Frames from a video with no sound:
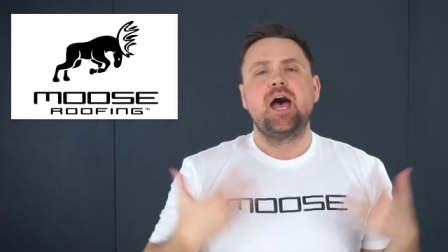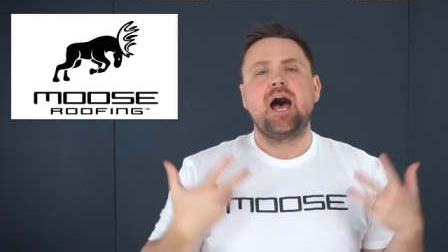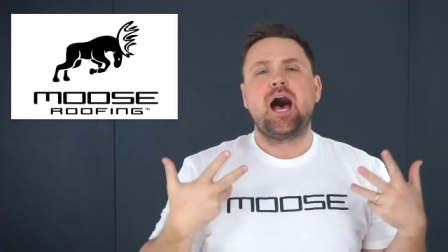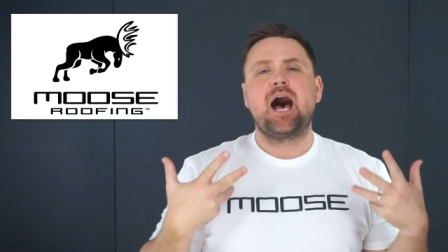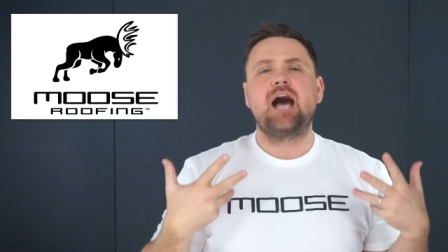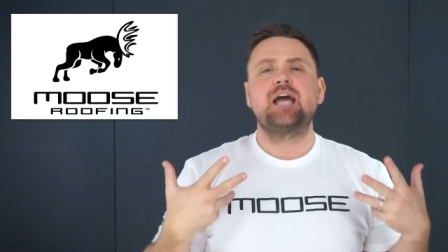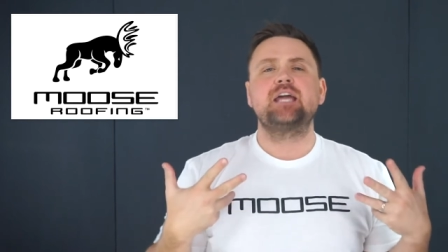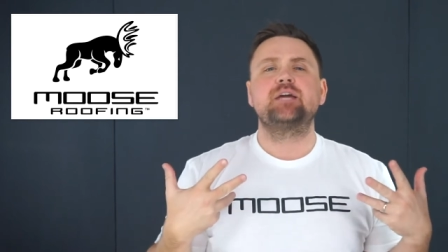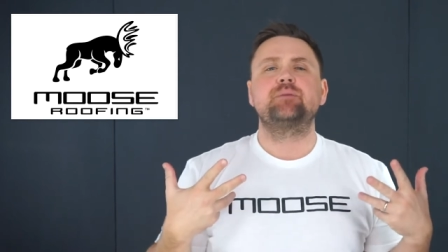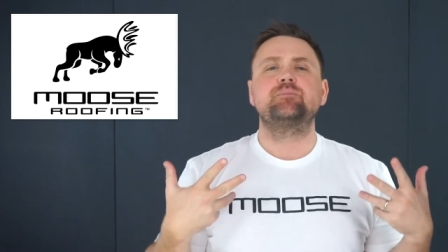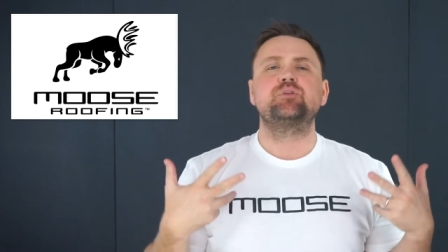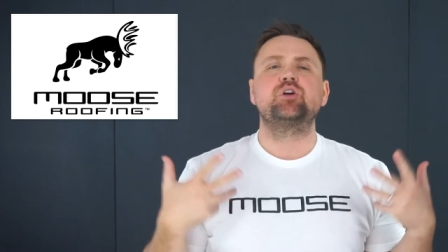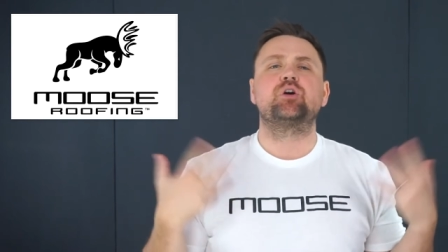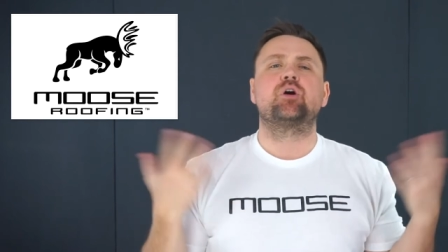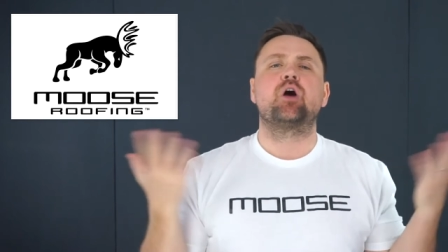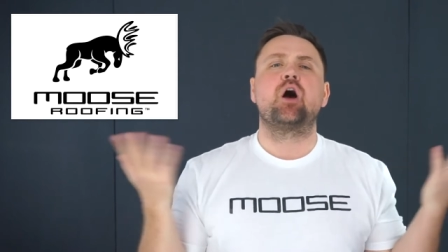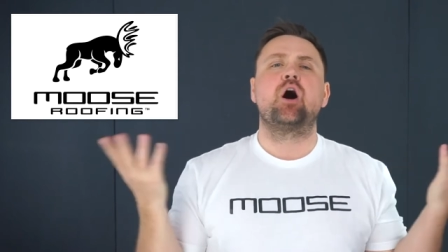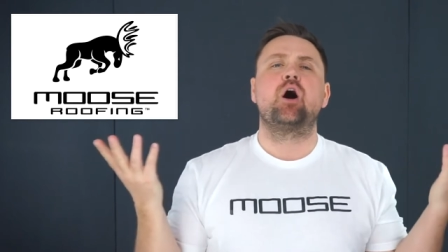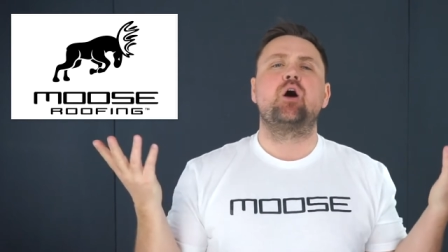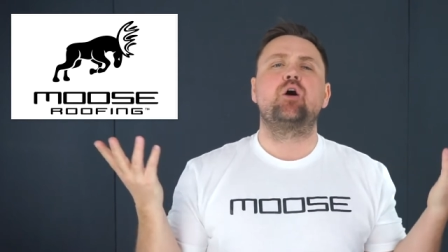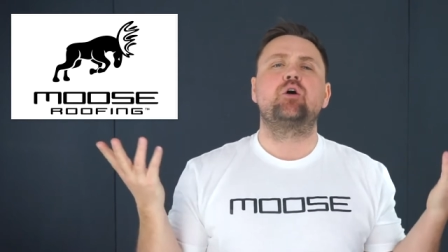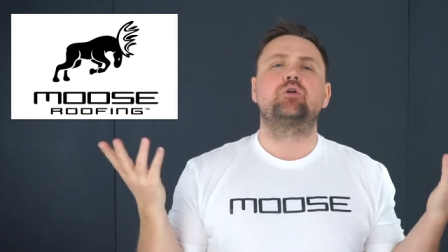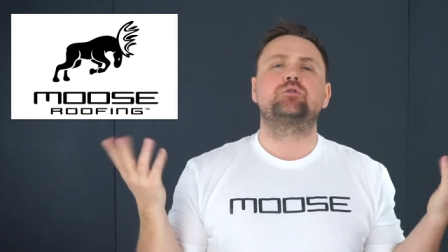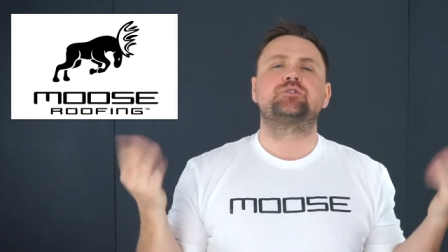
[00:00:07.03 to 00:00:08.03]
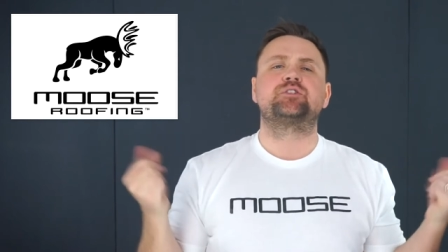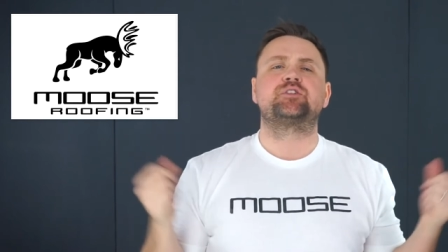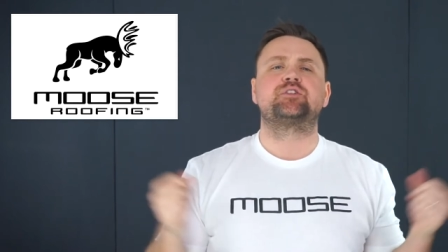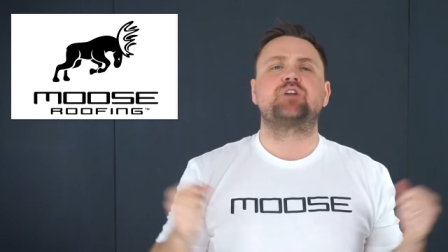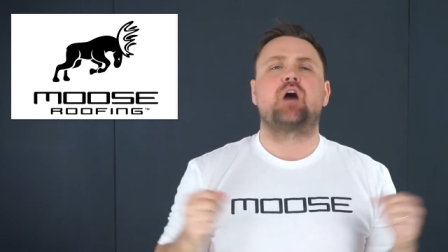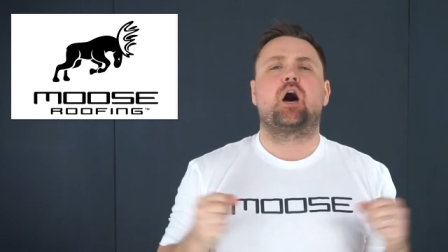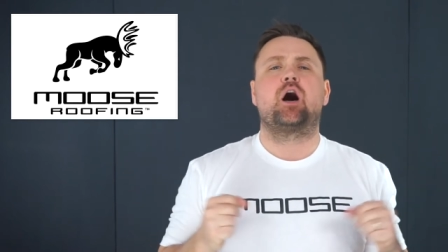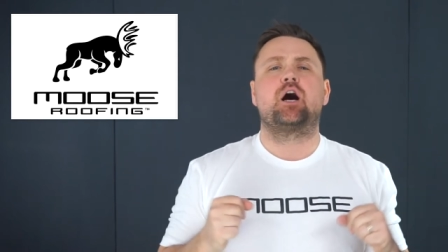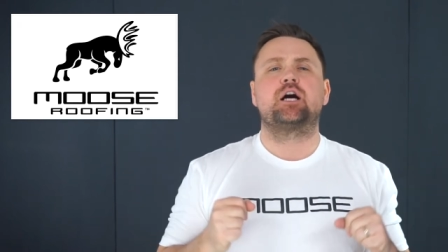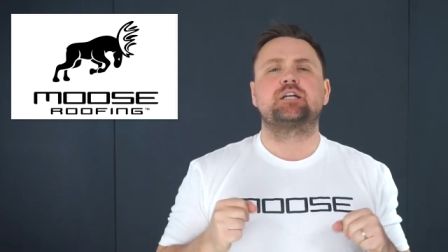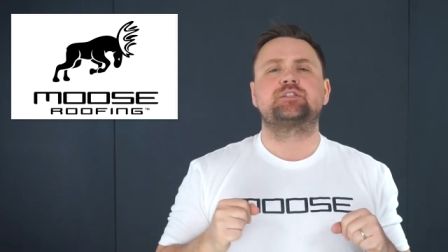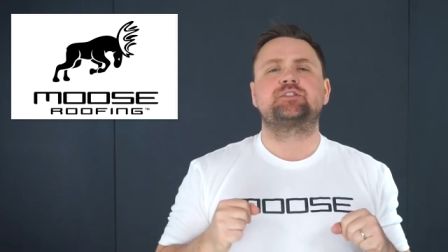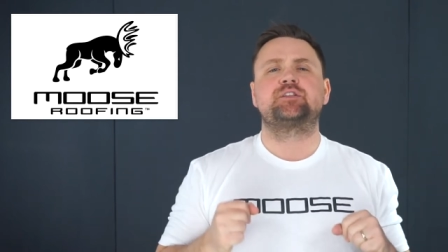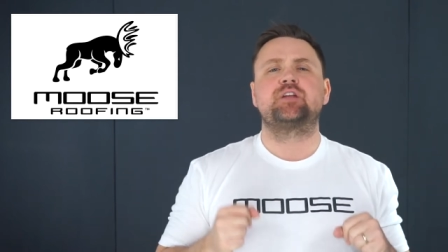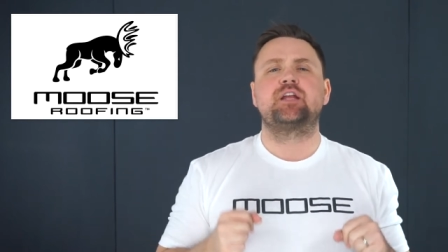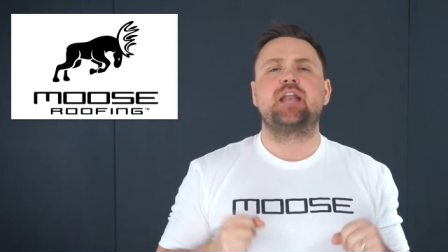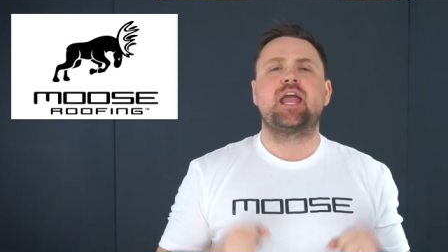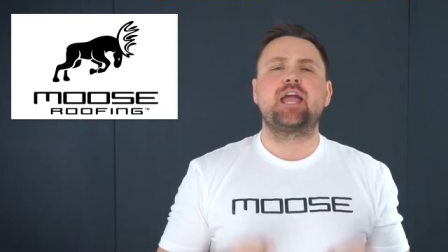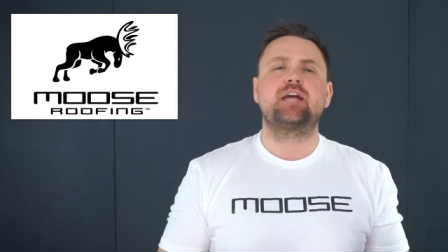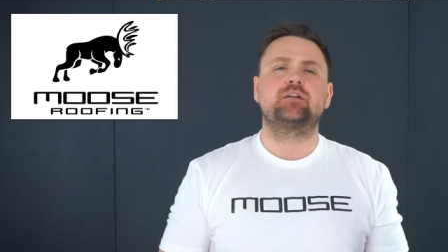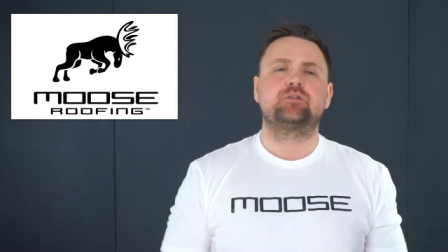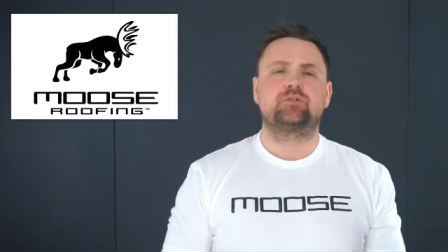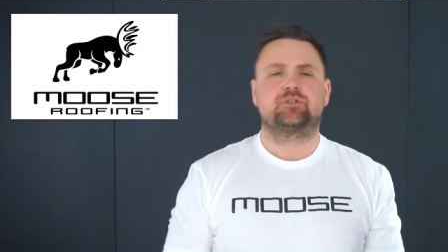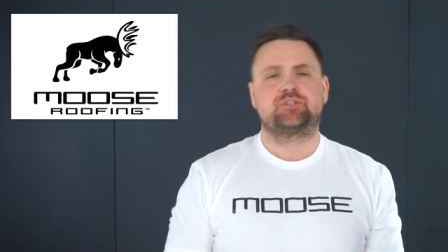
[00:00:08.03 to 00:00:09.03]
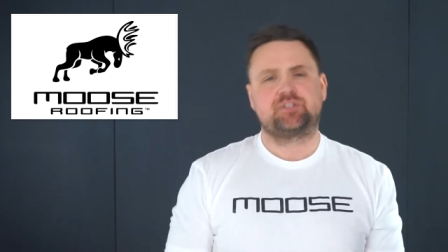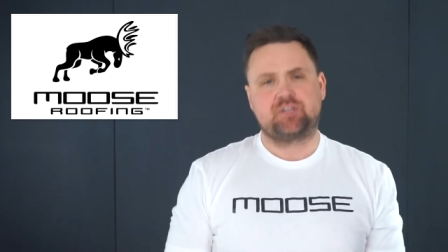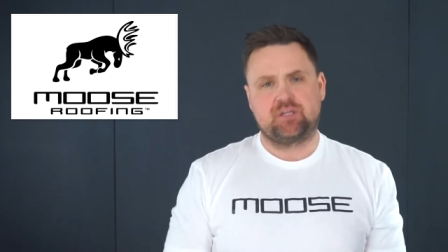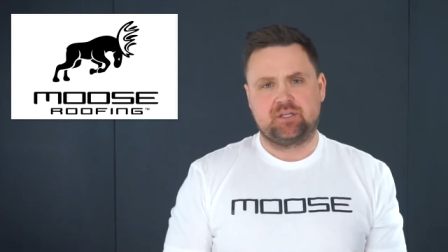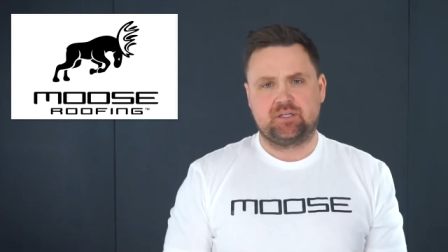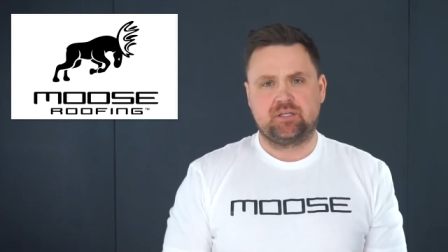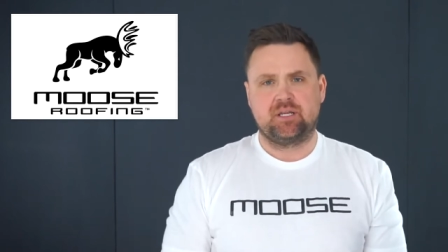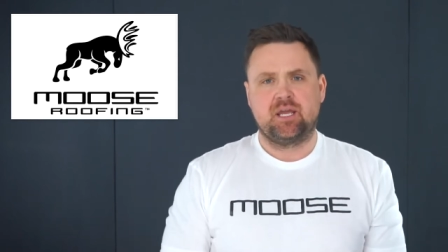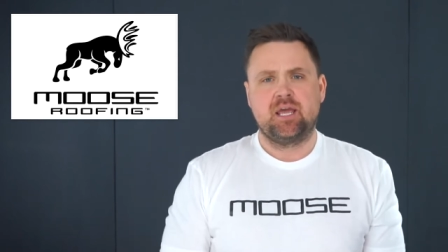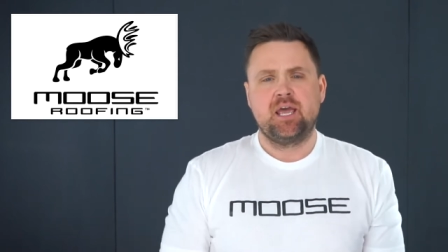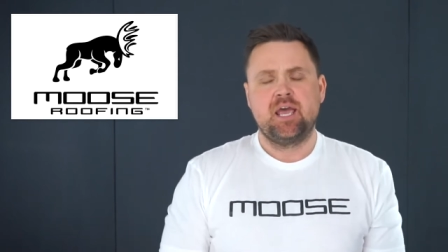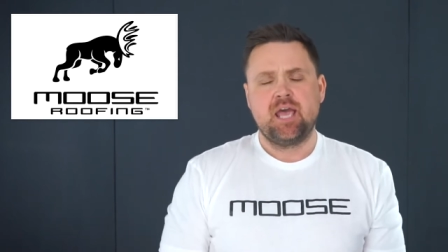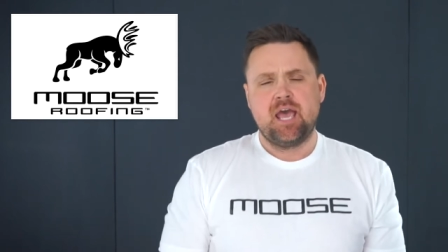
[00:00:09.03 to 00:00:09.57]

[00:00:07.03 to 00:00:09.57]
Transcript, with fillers: I am your host, Austin Anderson.